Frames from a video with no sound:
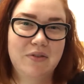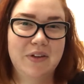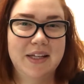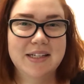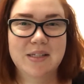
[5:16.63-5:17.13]

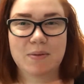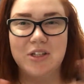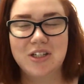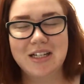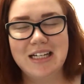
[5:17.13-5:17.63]
for this,
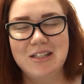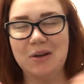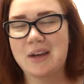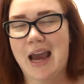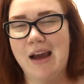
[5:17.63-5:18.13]
which it's
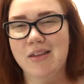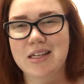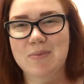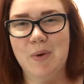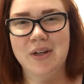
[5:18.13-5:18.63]
okay at
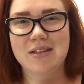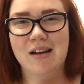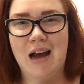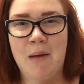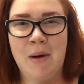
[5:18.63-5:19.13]
this point in
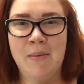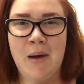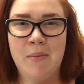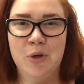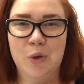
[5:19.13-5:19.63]
time. I'm,
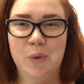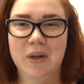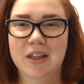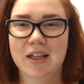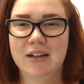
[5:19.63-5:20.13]
I'm cool
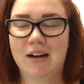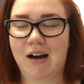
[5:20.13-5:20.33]
with it.